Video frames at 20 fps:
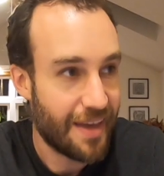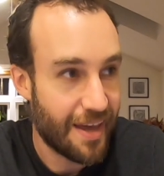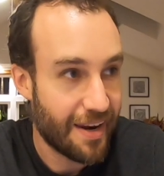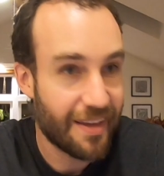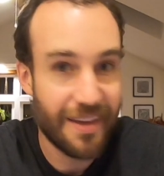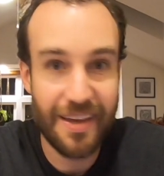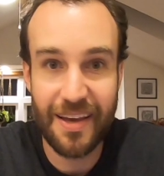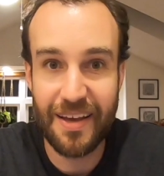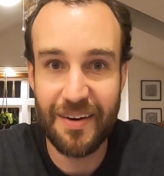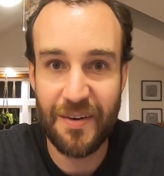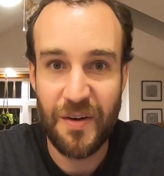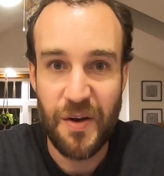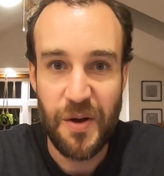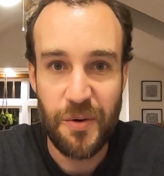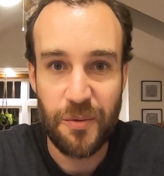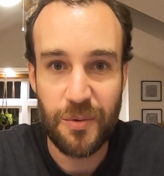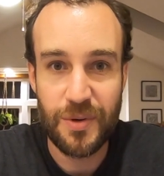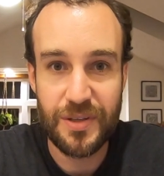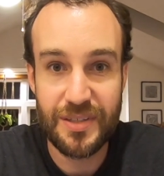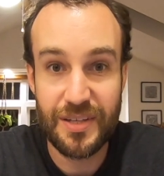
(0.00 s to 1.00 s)
again,
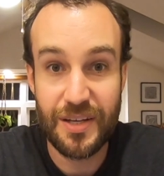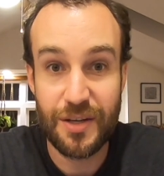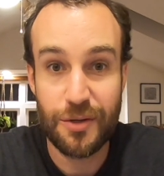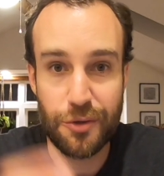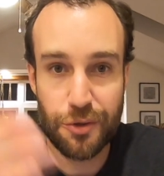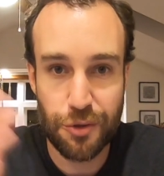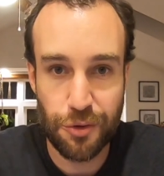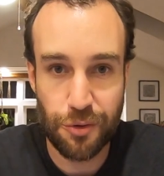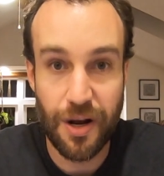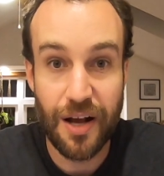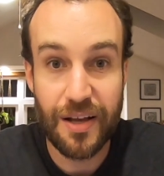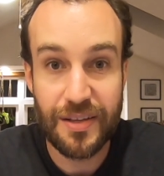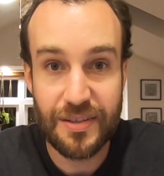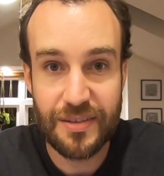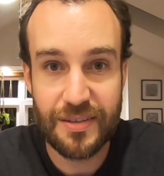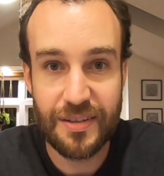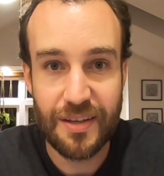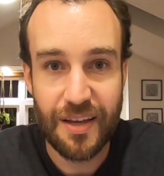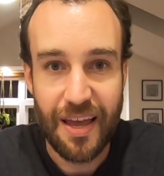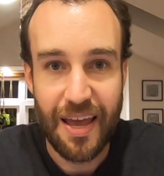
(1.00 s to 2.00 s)
we see
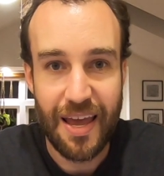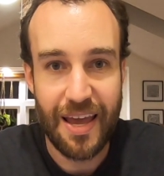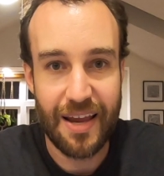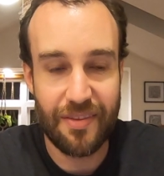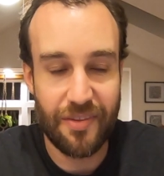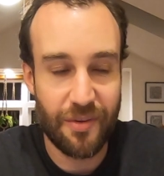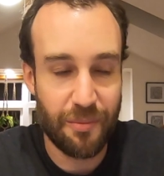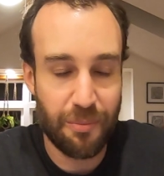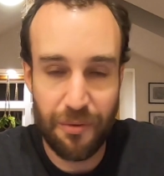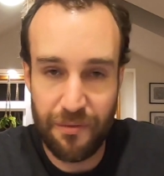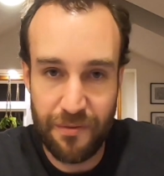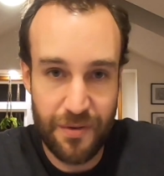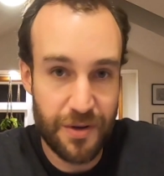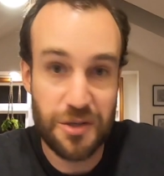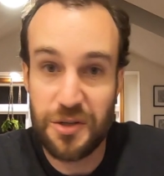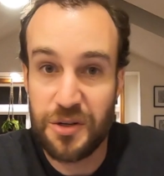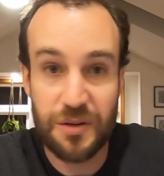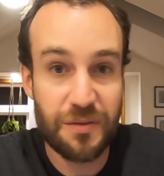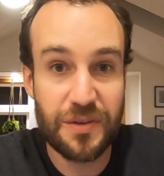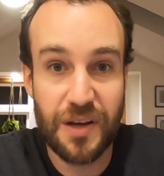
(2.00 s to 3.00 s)
trust and the
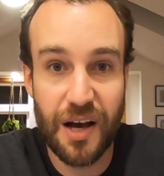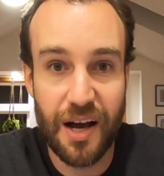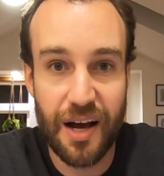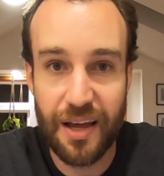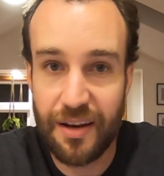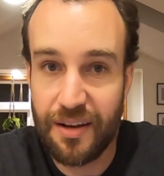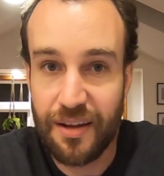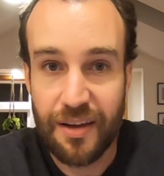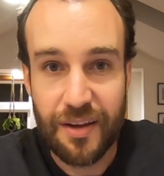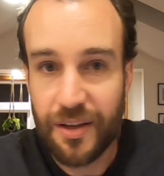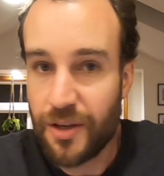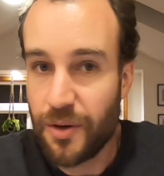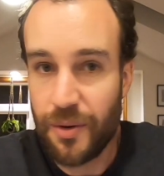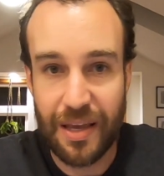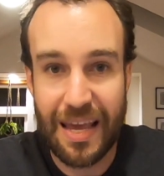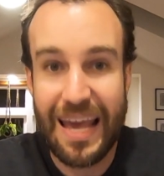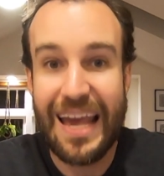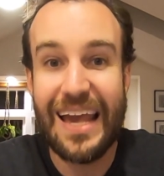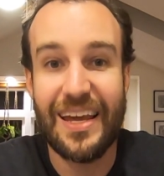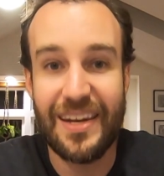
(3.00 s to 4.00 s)
provision of God going
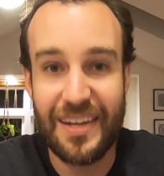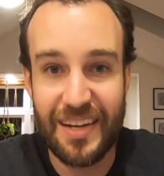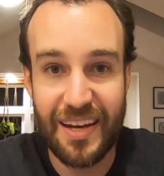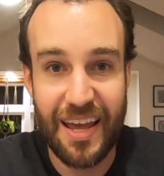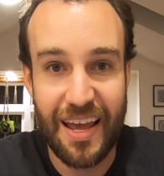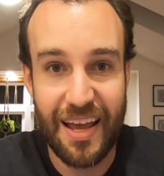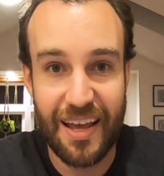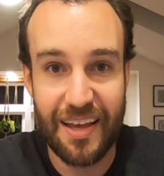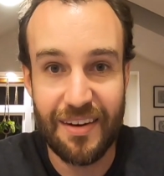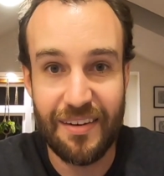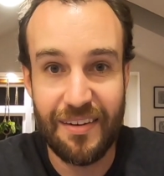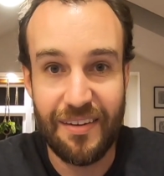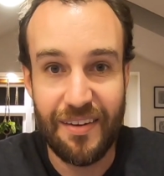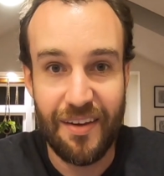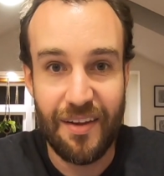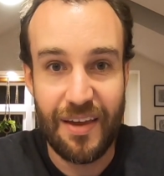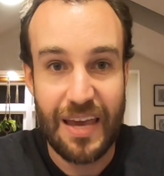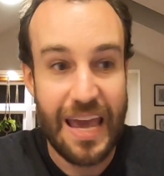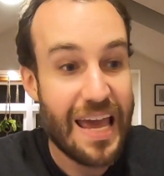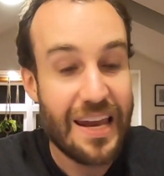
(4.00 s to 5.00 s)
hand in hand.
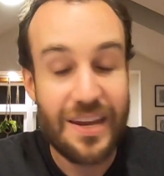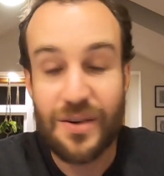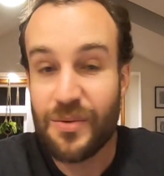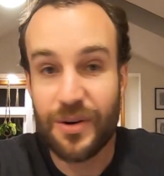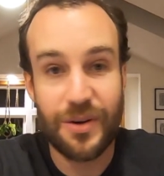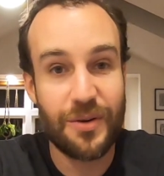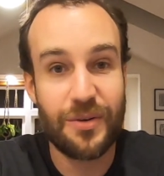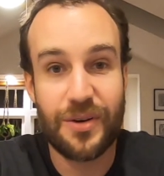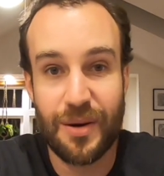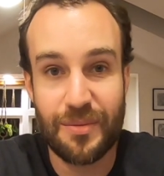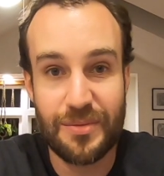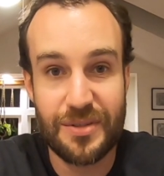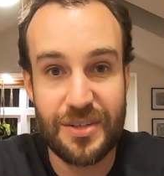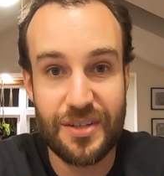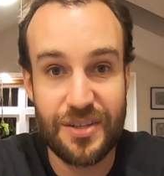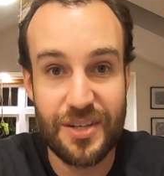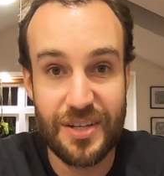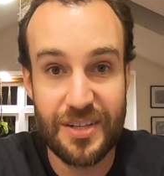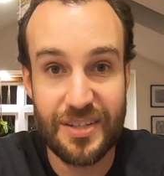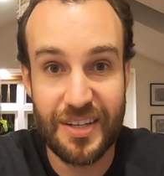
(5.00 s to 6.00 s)
Anyone who comes to
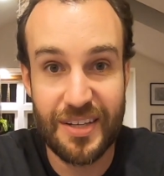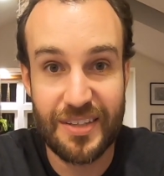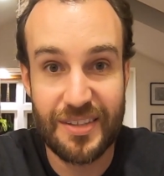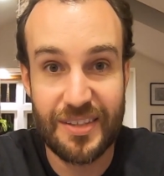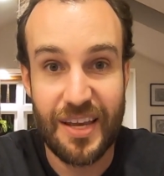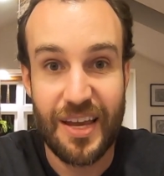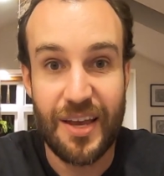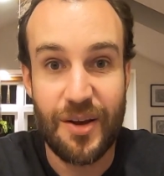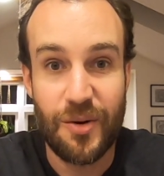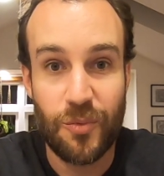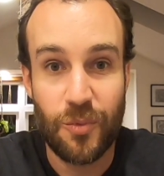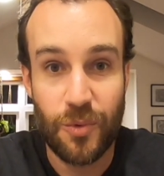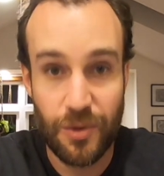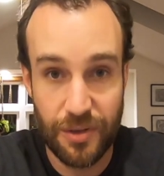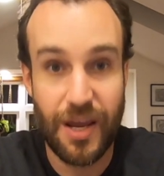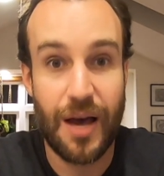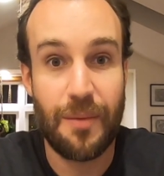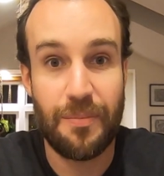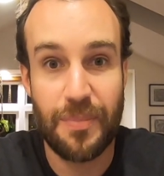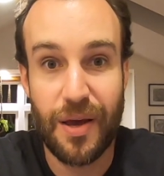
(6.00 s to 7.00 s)
Jesus will
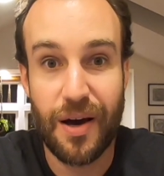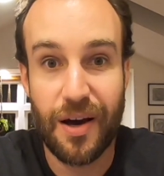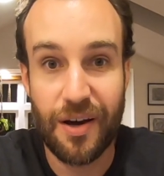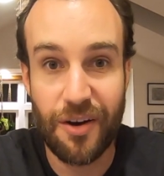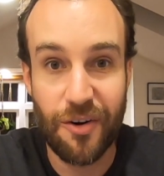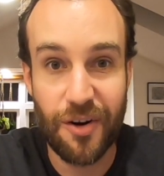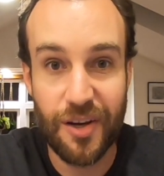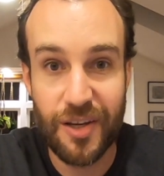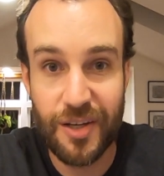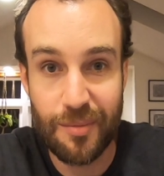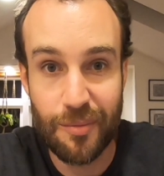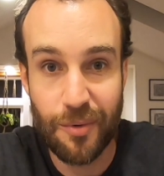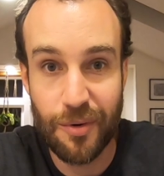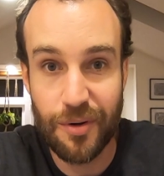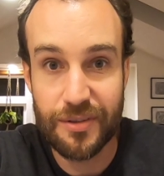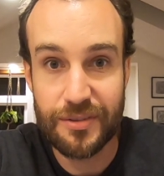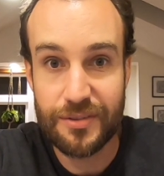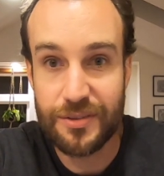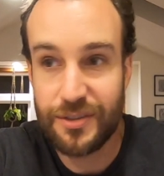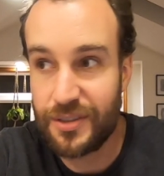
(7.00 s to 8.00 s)
not be hungry
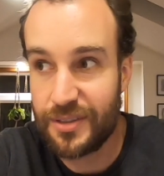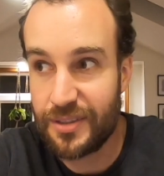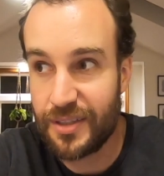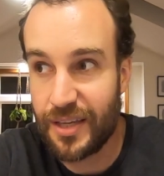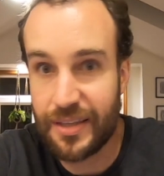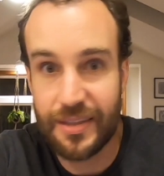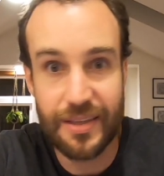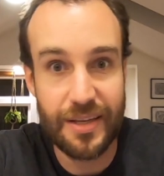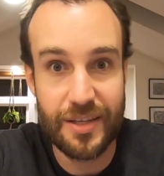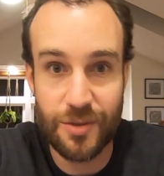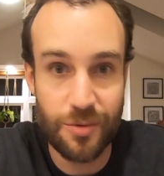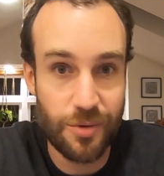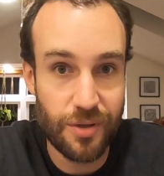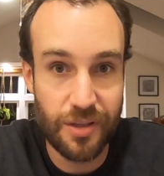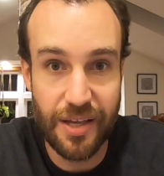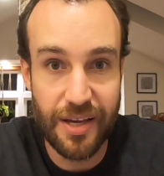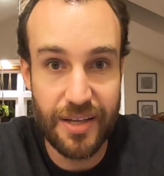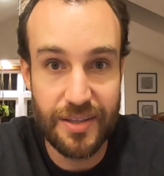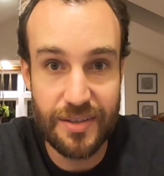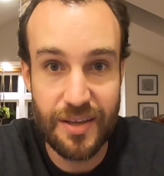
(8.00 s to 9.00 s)
anymore, just like the
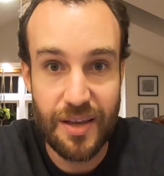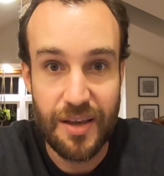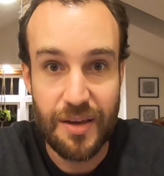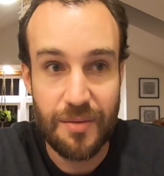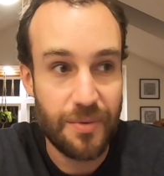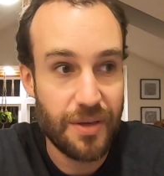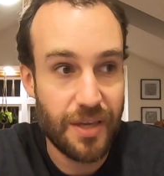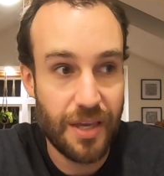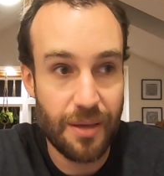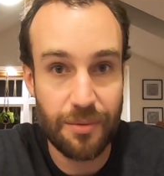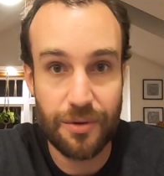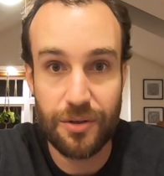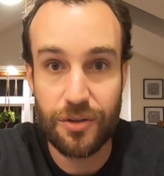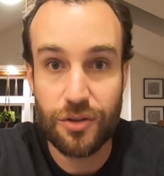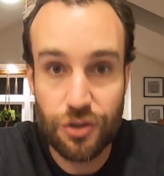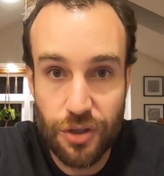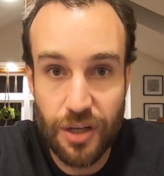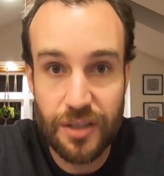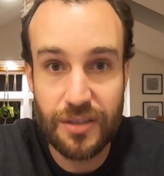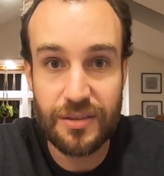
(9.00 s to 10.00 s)
Israelites being able to
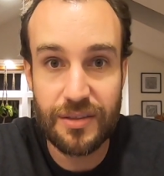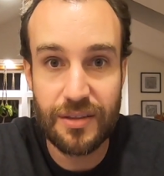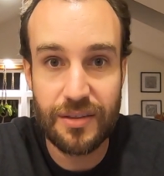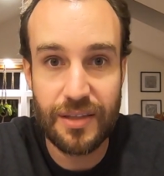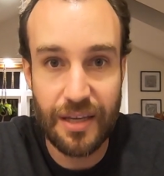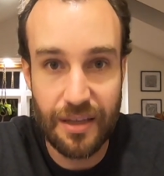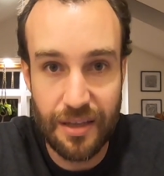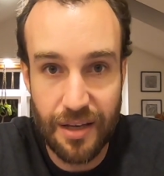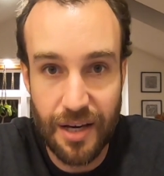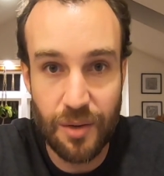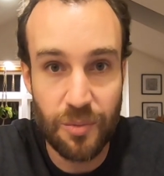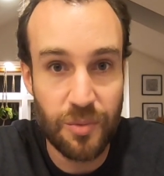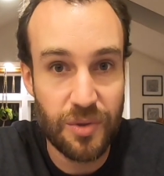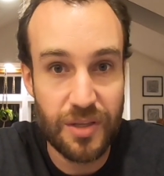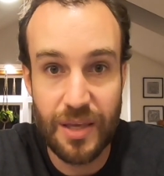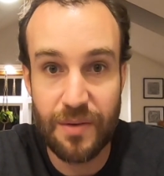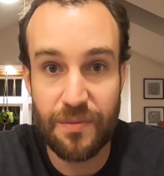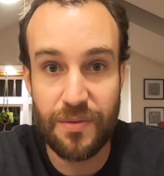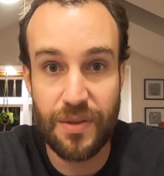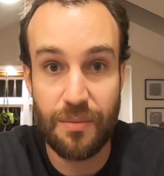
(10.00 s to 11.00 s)
trust that God would
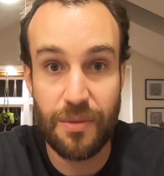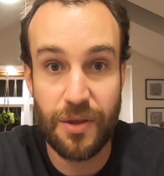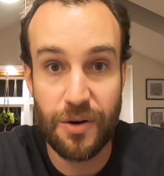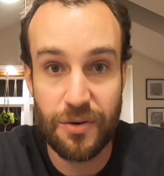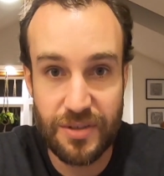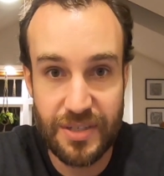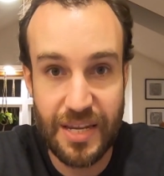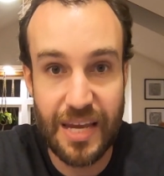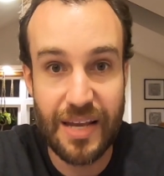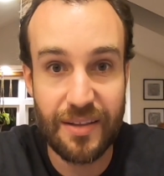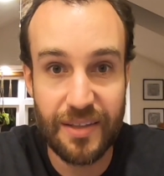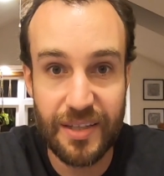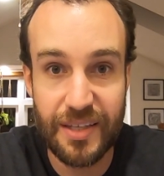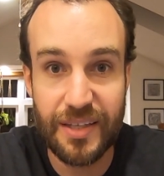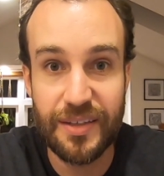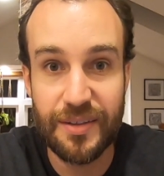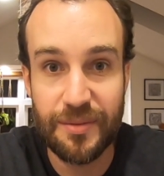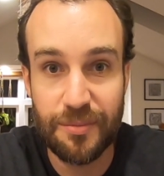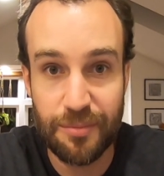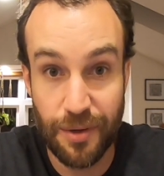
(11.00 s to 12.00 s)
give them their
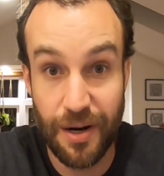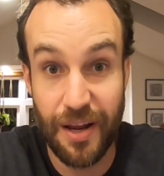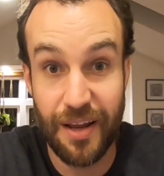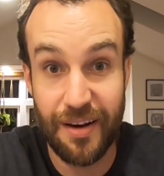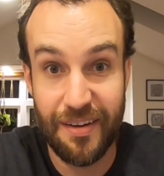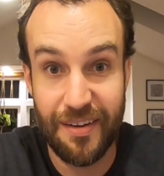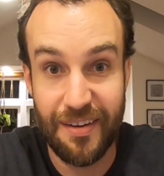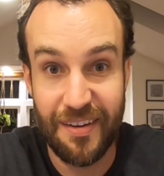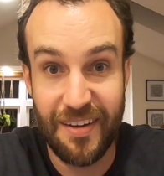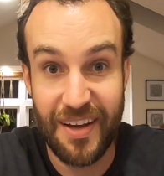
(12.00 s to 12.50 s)
daily bread.